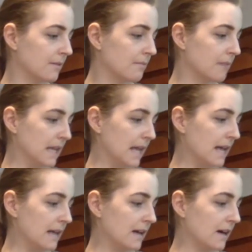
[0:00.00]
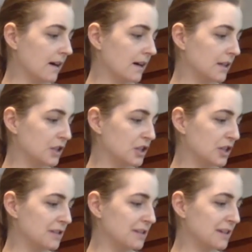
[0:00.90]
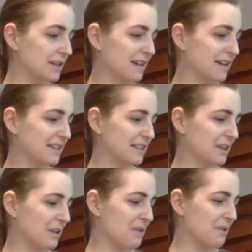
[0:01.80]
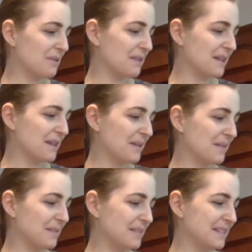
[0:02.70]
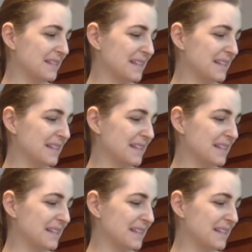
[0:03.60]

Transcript: banana and chestnuts and cocoa nibs.